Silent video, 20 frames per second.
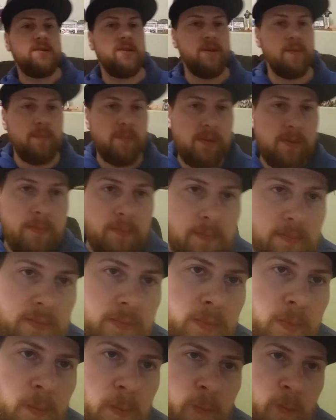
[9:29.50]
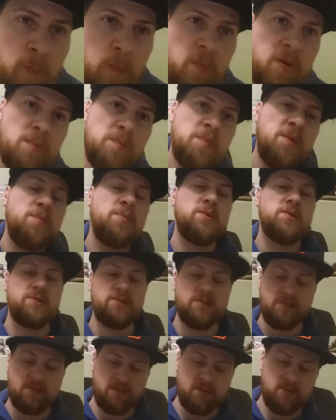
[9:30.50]
dip, people
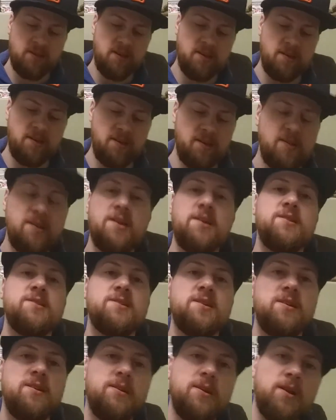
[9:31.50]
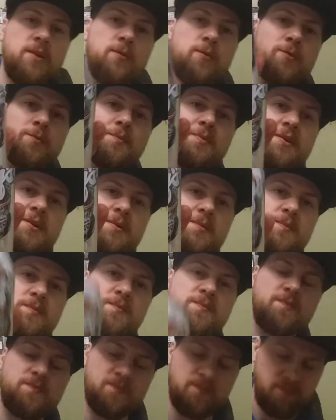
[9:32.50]
say that it tastes kind of like root beer.
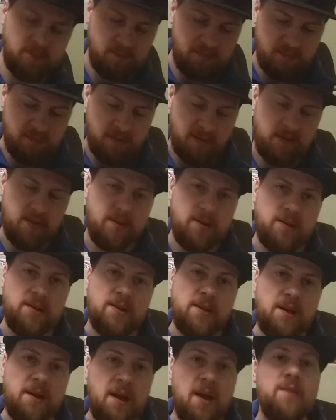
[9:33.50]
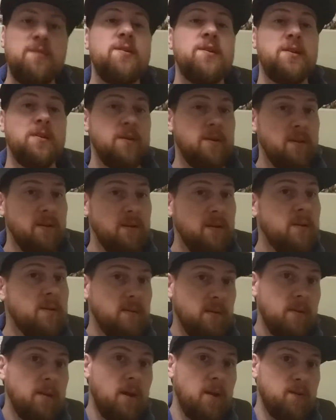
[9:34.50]
Having
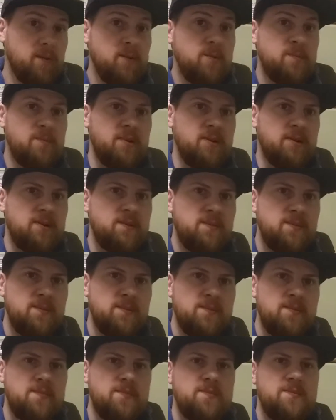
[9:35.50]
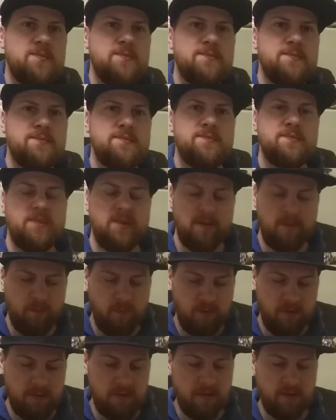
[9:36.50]
a root beer
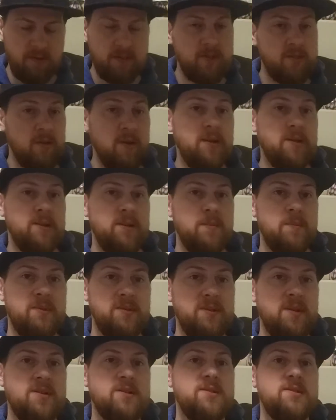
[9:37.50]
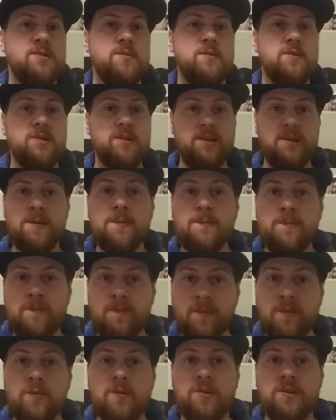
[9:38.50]
with your straight dip is actually really,
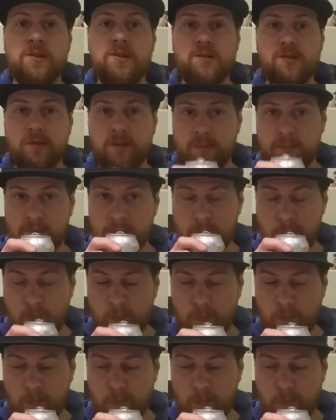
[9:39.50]
really enjoyable.